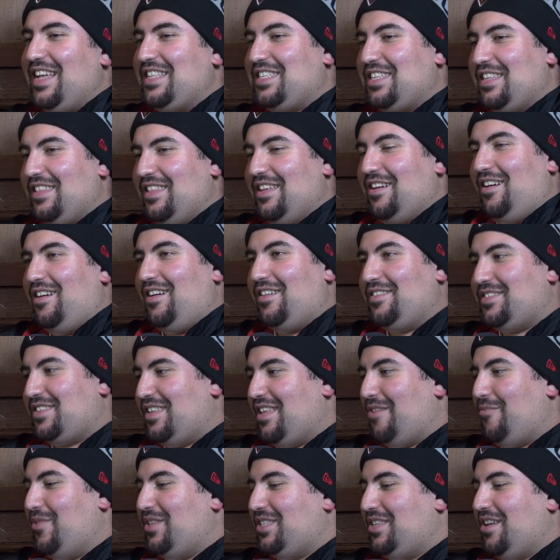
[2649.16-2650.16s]
let's oh,
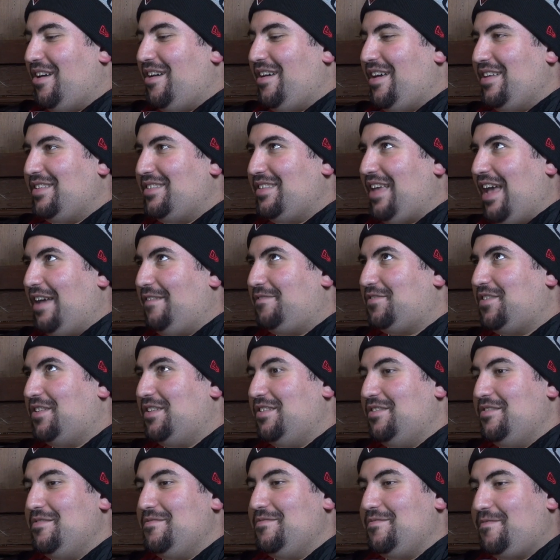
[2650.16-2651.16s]
so that we don't have
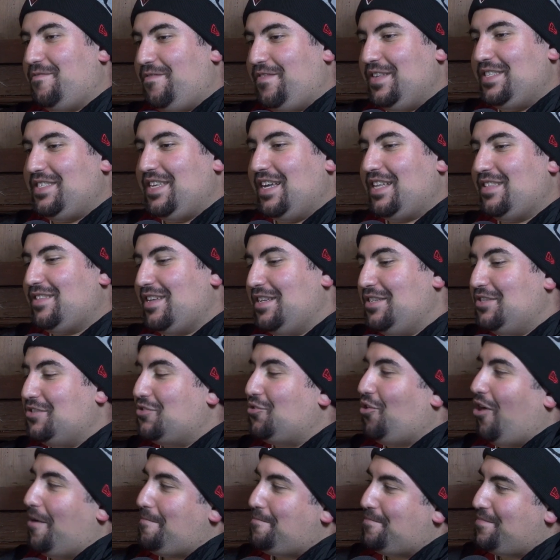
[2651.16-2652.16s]
to physically
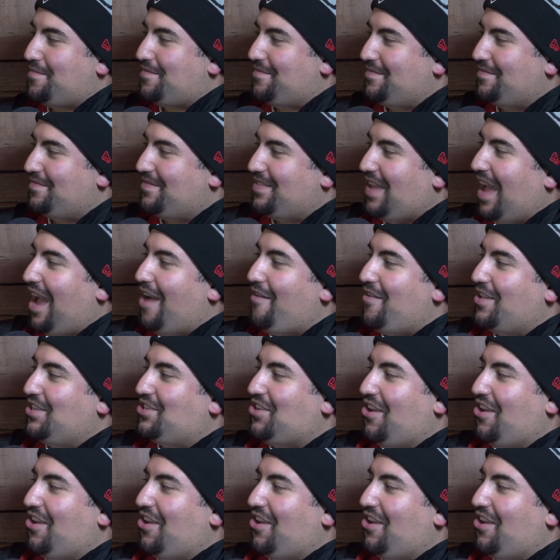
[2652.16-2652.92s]
drop yeah. Harry